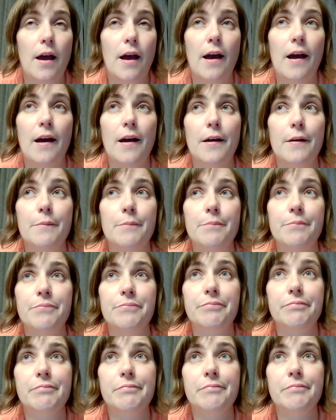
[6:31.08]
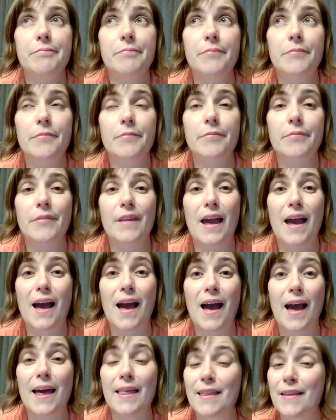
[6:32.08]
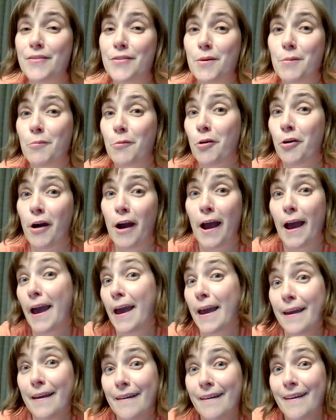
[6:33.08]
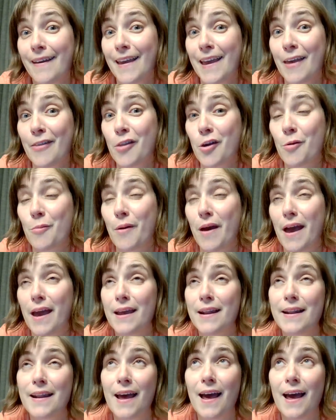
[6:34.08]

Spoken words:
I let them cry in their bed,